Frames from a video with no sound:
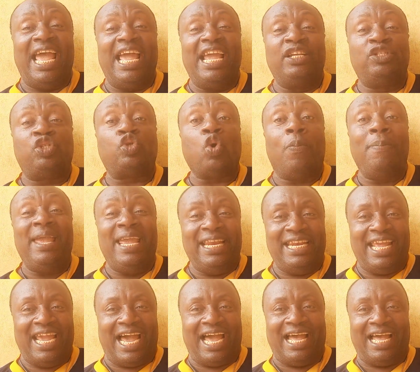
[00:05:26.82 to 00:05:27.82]

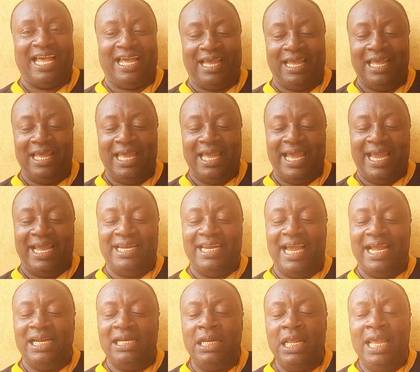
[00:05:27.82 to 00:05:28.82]
insomnia. And
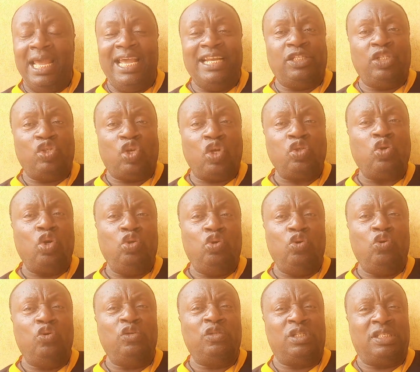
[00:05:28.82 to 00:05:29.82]
then it is also
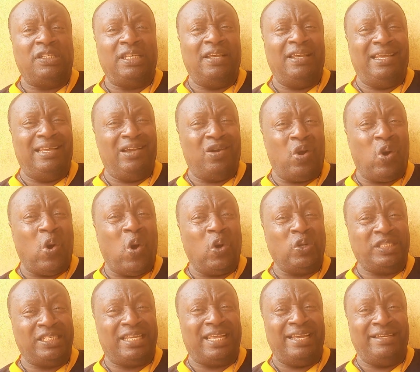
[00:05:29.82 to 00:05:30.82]
used in
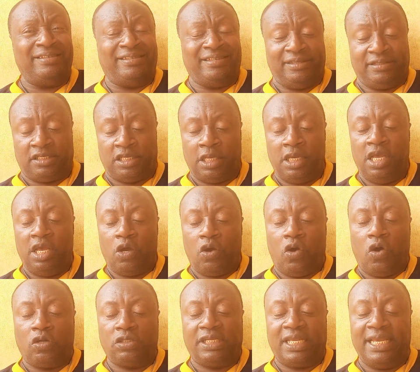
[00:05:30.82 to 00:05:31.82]
court cases.
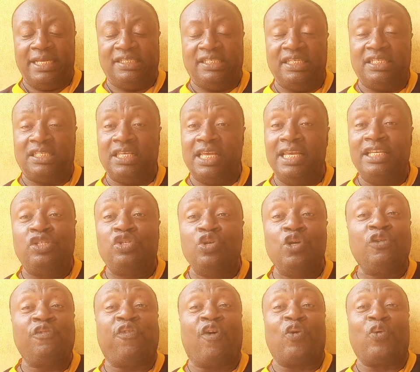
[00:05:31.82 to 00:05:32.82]
Court cases. It's
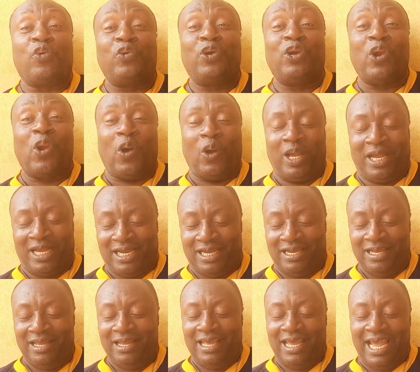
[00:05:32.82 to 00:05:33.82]
used for good luck.
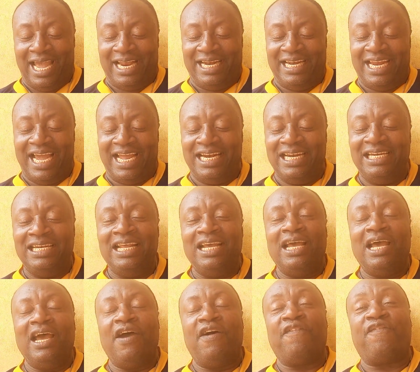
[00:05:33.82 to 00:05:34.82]
And then
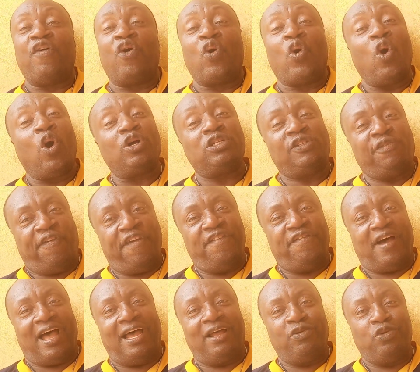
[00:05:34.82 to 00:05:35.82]
for God's
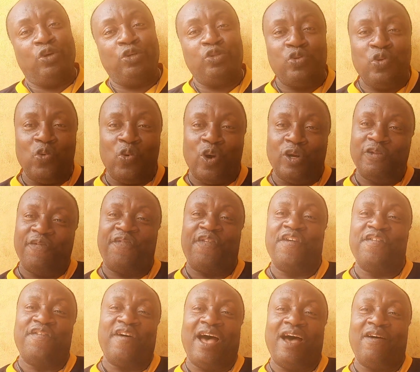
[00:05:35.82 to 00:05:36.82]
favor, those who want
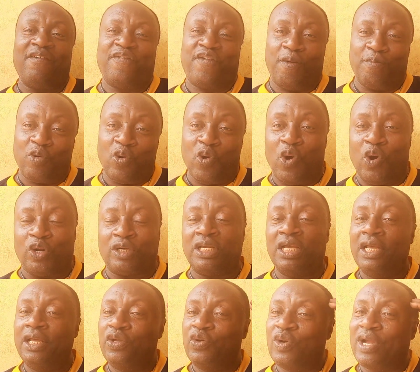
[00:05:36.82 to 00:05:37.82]
favor from God,
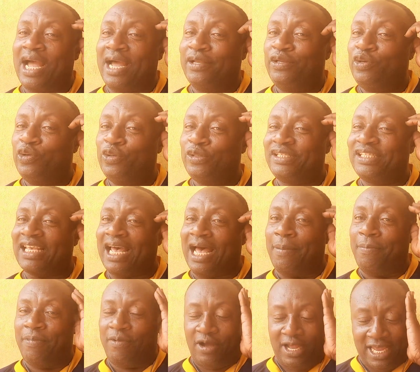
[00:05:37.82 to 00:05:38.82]
you can use
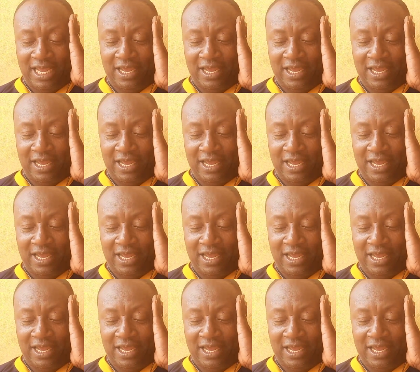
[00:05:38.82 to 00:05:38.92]
Psalm